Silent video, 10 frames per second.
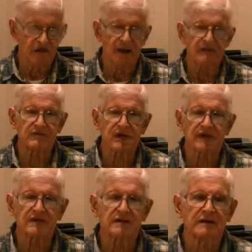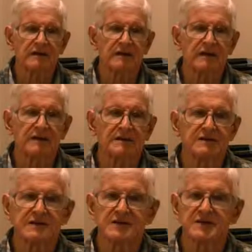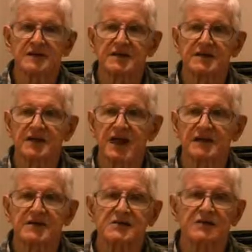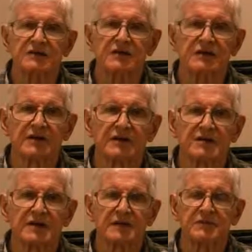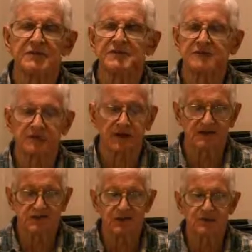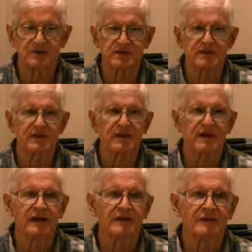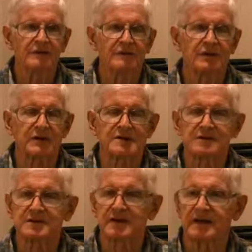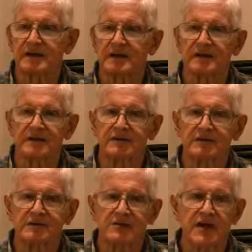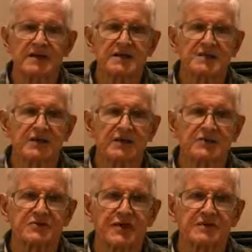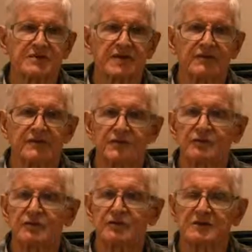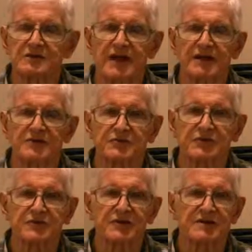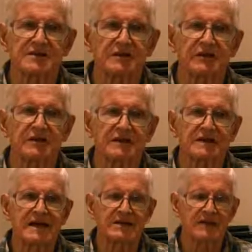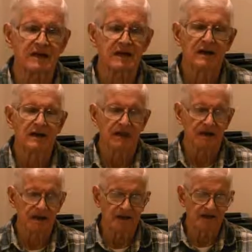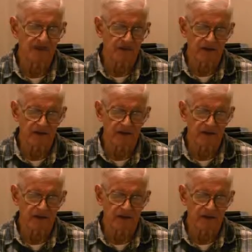they have taken, they're sending Chinese over here to set up these, well, I suppose, different places like Chinese restaurants, and you have three Chinese restaurants in one little town. And